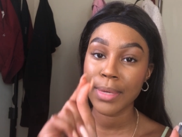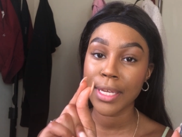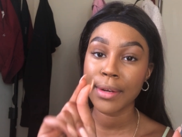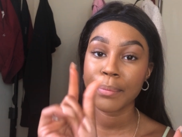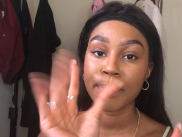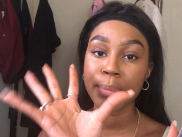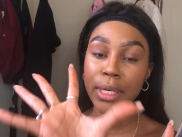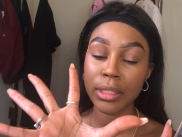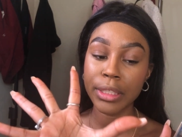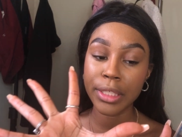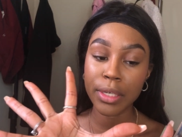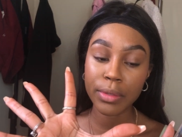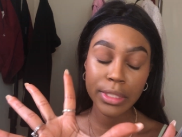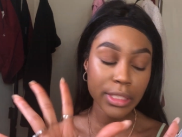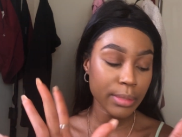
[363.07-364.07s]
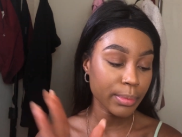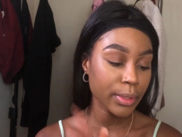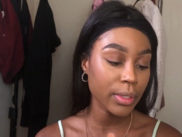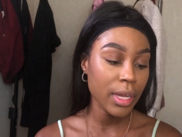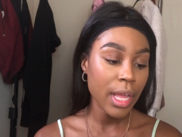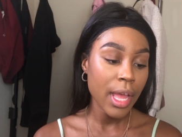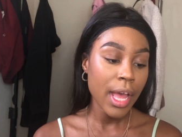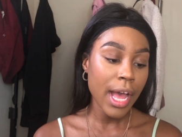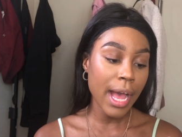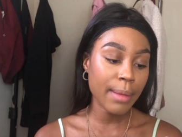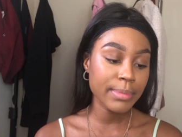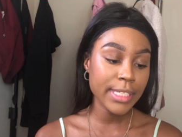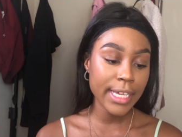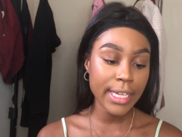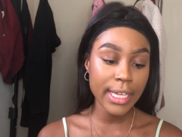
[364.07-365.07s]
bit, barely noticeable.
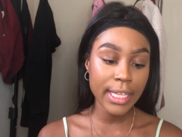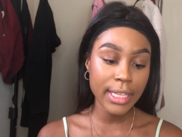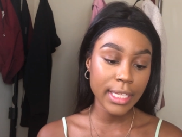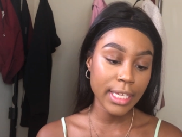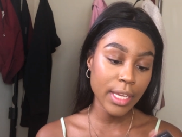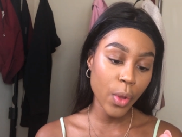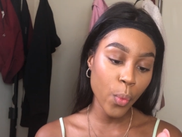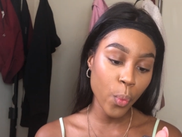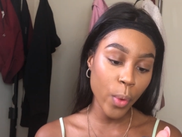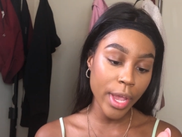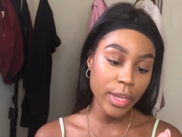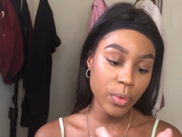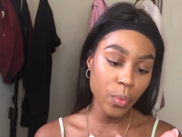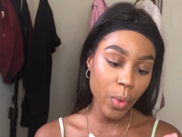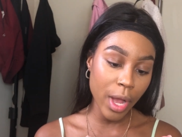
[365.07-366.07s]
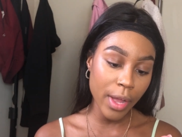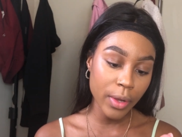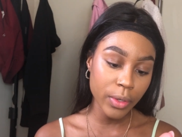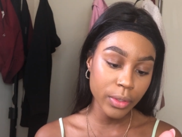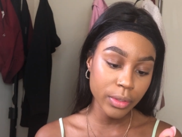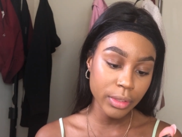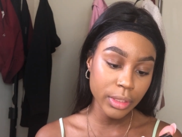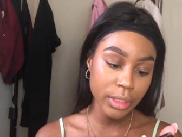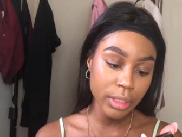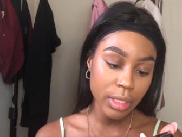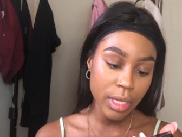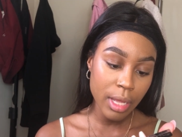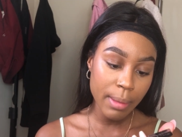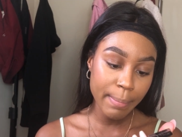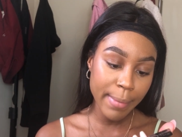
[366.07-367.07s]
I'm taking the Wet n Wild
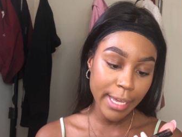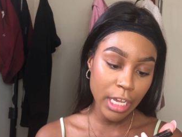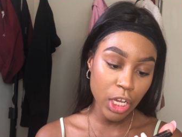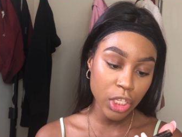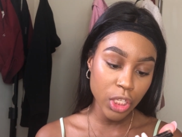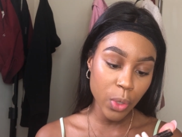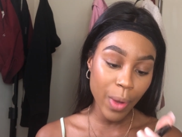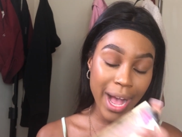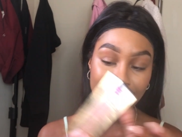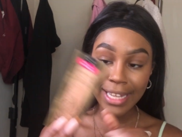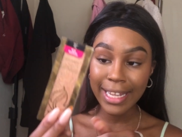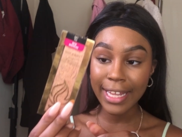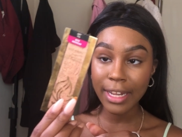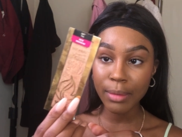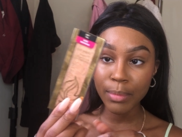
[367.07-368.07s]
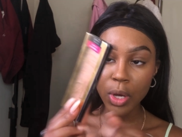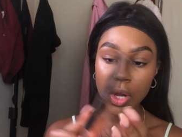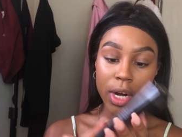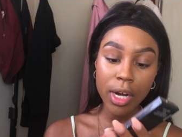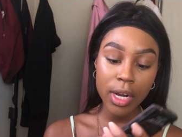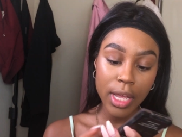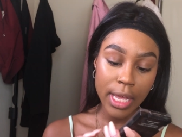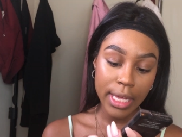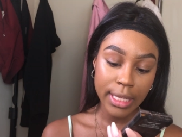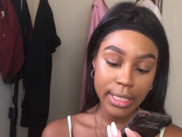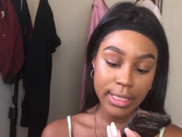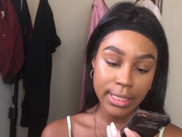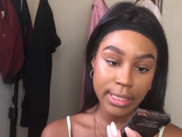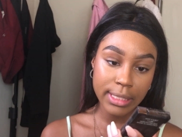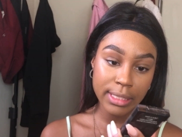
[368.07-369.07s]
Mega Glow Highlighting Bar.
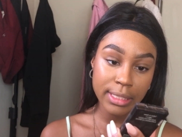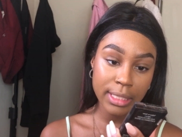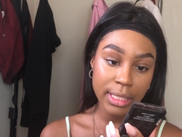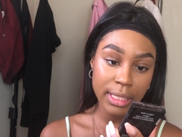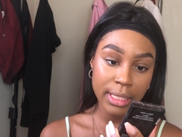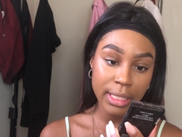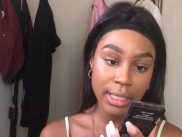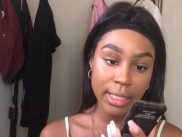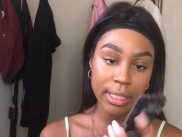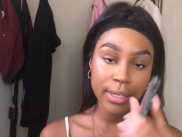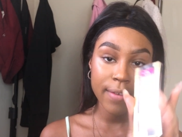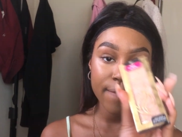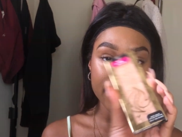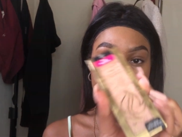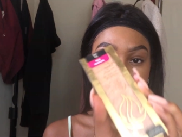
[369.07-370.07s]
This is in